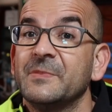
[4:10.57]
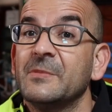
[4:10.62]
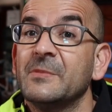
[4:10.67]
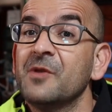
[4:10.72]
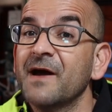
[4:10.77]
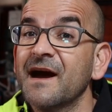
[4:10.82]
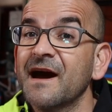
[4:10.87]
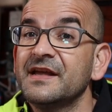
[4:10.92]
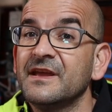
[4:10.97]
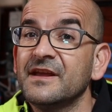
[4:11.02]

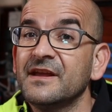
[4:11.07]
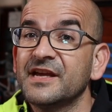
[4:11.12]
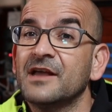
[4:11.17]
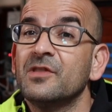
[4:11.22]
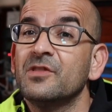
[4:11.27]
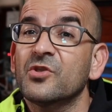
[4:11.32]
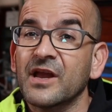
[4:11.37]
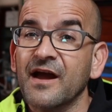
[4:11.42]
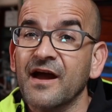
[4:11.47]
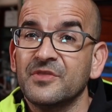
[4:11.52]
Finally,
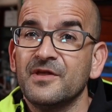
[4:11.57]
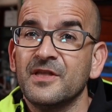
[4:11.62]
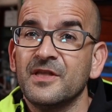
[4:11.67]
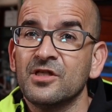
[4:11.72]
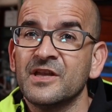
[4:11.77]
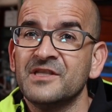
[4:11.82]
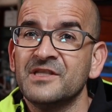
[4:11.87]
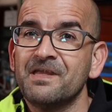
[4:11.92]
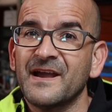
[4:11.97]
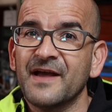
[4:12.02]
if we have
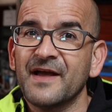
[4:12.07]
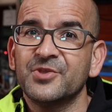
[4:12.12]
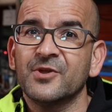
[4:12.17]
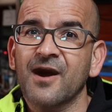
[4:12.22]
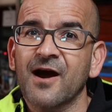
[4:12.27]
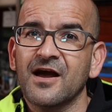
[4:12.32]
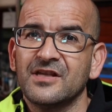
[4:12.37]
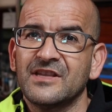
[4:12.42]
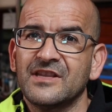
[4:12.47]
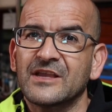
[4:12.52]
received an
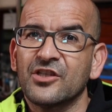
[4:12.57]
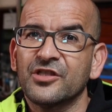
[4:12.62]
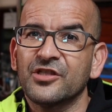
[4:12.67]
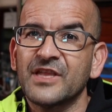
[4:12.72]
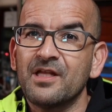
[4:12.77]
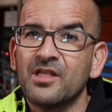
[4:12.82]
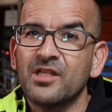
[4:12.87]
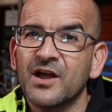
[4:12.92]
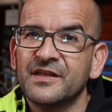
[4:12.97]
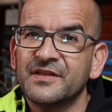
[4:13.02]
impact, the
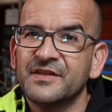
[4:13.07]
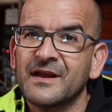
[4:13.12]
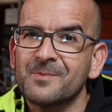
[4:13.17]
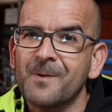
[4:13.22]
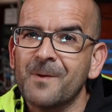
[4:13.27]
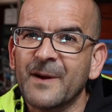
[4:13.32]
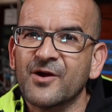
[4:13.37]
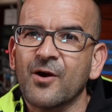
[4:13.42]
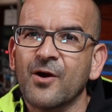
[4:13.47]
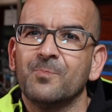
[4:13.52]
thing can be
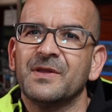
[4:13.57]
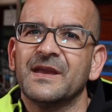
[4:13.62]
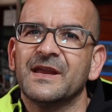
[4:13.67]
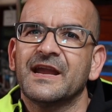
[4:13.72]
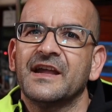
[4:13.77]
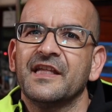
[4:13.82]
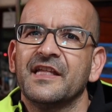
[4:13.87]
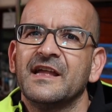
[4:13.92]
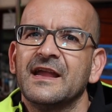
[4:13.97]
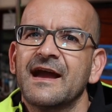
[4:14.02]
more
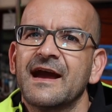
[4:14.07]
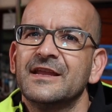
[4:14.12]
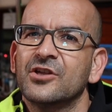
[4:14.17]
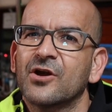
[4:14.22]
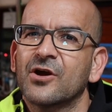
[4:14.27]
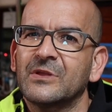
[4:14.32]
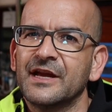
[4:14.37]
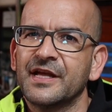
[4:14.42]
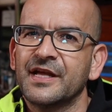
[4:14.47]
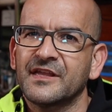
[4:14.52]
complicated and
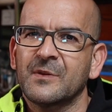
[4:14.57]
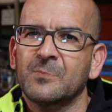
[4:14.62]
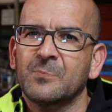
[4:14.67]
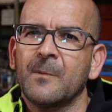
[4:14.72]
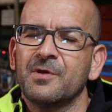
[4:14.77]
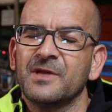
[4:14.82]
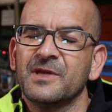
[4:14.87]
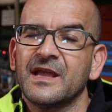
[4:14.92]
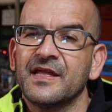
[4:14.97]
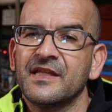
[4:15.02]
locate the
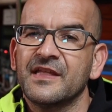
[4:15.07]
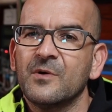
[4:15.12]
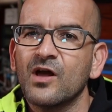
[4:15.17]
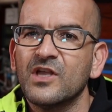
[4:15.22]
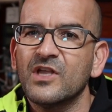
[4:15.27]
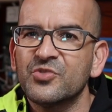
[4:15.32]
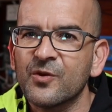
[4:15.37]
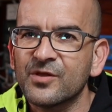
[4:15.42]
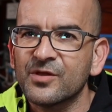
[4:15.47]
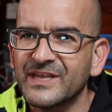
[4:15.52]
water
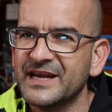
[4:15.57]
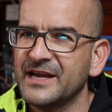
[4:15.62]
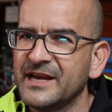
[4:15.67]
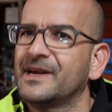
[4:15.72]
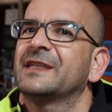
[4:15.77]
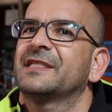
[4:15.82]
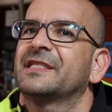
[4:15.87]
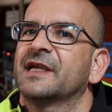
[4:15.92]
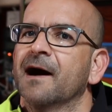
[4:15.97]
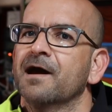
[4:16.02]
ingress will take
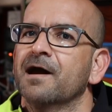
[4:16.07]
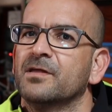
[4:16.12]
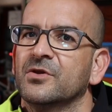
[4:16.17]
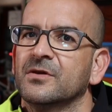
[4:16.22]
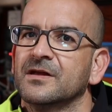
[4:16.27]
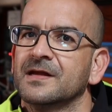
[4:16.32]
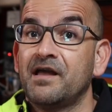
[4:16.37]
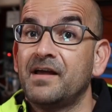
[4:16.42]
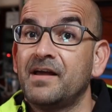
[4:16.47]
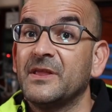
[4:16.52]
us time.
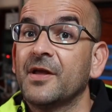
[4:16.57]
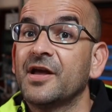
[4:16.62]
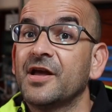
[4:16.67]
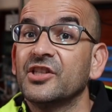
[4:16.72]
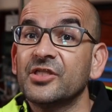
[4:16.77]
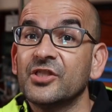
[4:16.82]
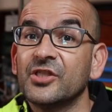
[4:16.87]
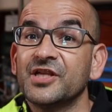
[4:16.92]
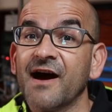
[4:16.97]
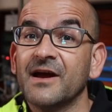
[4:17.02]

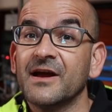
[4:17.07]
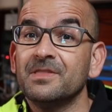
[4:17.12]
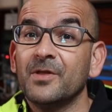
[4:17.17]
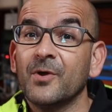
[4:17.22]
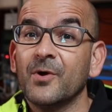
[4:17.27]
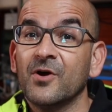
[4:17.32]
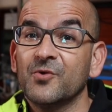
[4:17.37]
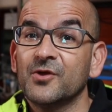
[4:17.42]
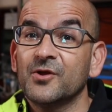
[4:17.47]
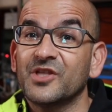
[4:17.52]
Precious time
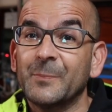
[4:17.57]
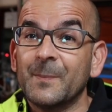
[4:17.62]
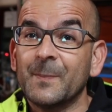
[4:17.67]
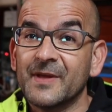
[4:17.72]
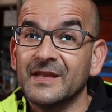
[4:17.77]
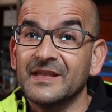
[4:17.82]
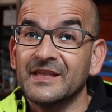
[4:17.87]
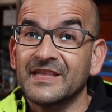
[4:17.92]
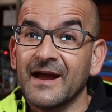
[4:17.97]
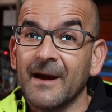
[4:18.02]
during which
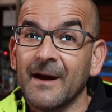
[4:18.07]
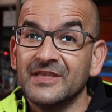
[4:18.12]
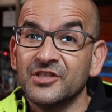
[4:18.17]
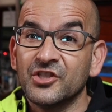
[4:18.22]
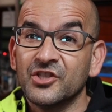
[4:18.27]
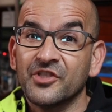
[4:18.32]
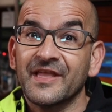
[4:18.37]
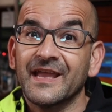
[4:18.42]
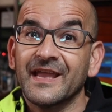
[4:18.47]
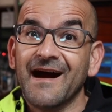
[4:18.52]
water is
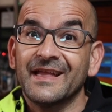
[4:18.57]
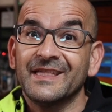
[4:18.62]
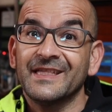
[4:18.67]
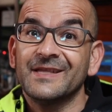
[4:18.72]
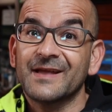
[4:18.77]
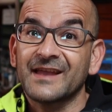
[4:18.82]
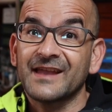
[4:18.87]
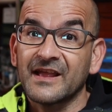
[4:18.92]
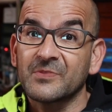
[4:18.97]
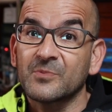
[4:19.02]
constantly
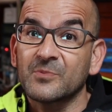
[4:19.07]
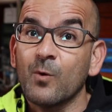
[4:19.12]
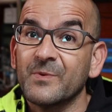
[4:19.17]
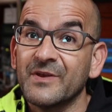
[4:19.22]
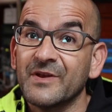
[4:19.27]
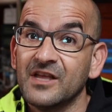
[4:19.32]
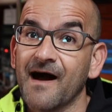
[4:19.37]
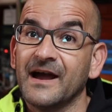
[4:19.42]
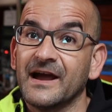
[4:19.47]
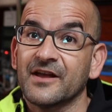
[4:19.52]
entering the
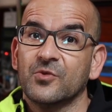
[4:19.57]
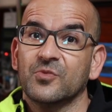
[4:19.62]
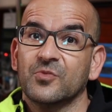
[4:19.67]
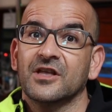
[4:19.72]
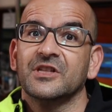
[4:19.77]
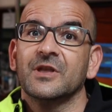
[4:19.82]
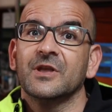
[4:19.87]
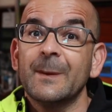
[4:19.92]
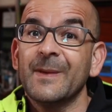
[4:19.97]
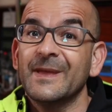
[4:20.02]
boat and in
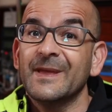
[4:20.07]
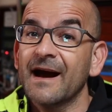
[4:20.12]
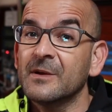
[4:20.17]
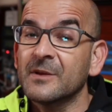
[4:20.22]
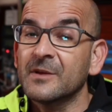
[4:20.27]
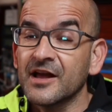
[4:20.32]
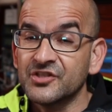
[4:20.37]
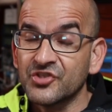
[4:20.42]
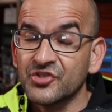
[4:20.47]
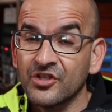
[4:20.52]
which all
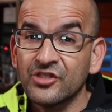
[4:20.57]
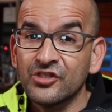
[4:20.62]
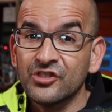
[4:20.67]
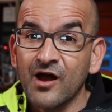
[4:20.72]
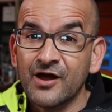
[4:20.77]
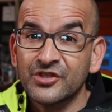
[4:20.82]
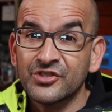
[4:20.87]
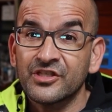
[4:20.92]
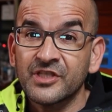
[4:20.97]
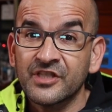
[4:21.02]
our efforts
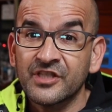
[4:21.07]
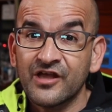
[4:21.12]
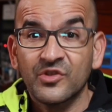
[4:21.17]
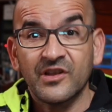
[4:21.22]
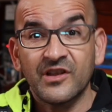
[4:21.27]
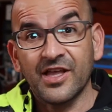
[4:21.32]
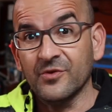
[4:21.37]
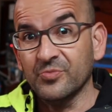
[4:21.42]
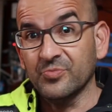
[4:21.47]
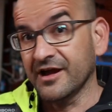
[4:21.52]
after
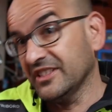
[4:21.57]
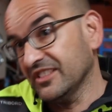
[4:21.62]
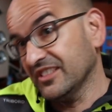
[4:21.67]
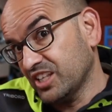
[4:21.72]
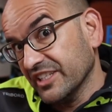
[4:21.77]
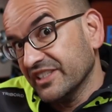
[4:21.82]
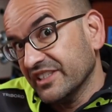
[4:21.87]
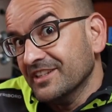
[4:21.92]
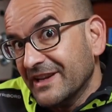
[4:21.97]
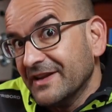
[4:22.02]
sending a
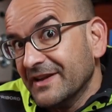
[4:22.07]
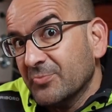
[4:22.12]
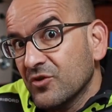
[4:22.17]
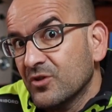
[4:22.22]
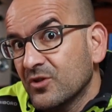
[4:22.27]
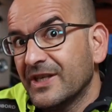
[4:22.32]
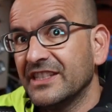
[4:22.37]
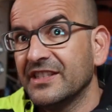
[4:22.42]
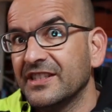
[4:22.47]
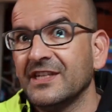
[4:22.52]
mayday
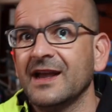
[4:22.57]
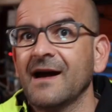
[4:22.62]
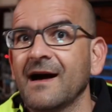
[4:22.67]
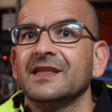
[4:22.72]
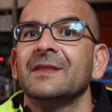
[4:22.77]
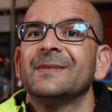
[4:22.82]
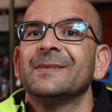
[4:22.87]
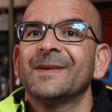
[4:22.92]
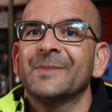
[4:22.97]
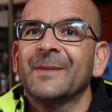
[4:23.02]
will be to try
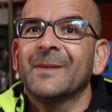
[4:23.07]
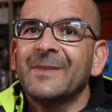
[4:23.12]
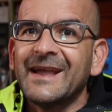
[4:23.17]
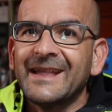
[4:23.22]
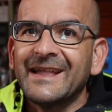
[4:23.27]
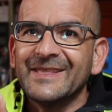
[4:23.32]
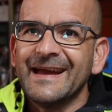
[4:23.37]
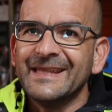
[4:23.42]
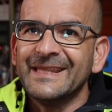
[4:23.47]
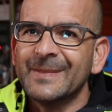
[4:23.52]
to remove
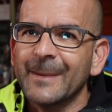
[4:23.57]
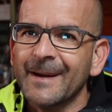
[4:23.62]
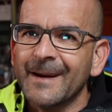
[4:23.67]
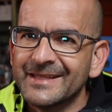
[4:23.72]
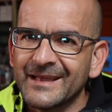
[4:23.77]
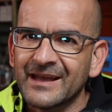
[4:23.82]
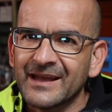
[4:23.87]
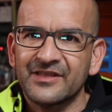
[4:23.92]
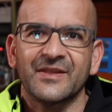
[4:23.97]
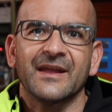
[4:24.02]
as much
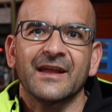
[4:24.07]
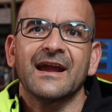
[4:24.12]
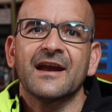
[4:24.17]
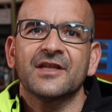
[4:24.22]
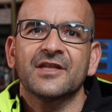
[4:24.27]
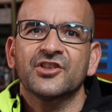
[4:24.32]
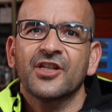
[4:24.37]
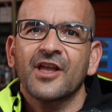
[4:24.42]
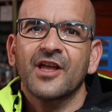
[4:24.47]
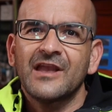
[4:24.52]
water as we
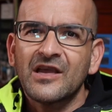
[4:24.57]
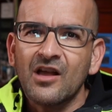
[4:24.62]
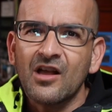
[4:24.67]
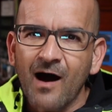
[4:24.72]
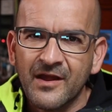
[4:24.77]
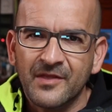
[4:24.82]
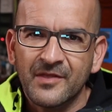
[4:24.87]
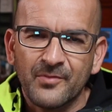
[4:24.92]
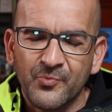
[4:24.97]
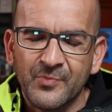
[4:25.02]
can to gain
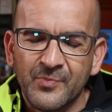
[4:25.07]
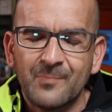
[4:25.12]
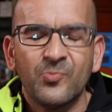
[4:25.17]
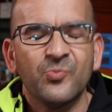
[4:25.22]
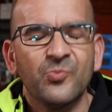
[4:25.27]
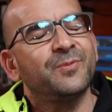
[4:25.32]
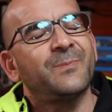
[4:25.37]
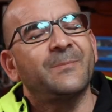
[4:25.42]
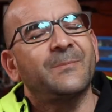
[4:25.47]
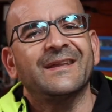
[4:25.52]
time.
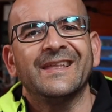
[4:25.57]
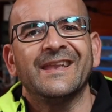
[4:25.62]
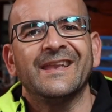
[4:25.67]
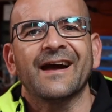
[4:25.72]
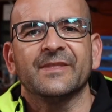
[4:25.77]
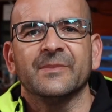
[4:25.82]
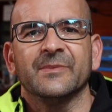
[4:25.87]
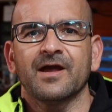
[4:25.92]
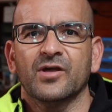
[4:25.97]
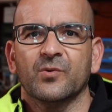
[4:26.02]

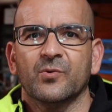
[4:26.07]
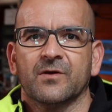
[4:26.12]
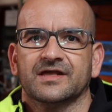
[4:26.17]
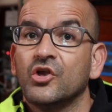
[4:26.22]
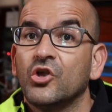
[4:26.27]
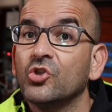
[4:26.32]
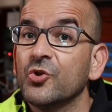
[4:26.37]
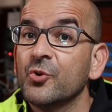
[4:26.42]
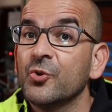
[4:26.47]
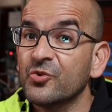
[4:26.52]
Today we are going
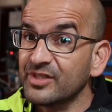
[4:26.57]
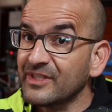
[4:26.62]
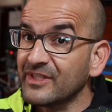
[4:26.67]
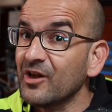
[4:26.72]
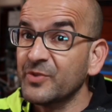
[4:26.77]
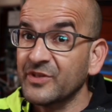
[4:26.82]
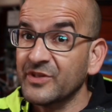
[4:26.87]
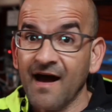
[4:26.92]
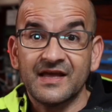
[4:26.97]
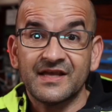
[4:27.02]
to focus
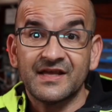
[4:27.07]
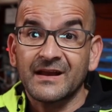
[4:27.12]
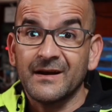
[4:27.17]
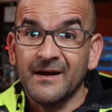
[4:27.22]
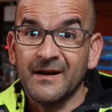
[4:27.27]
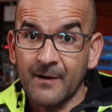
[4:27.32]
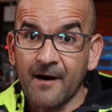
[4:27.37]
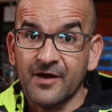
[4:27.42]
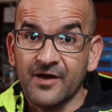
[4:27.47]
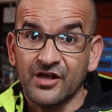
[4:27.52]
on that,
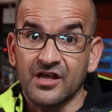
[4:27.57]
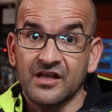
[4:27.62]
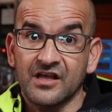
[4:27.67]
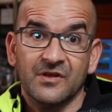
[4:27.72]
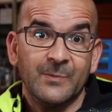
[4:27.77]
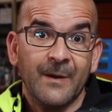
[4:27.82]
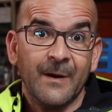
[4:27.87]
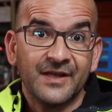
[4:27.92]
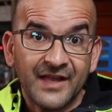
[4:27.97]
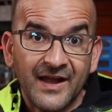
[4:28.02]
on
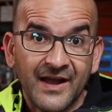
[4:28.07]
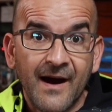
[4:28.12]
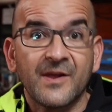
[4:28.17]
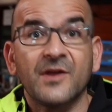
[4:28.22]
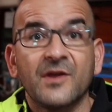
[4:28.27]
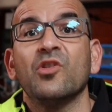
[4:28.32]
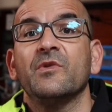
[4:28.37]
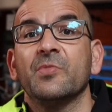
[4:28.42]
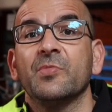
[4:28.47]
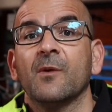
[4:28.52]
getting water out
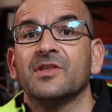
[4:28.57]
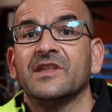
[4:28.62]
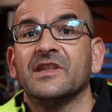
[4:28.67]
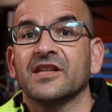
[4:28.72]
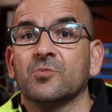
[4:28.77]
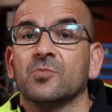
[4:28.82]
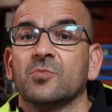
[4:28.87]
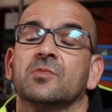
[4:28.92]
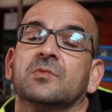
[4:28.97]
of the boat.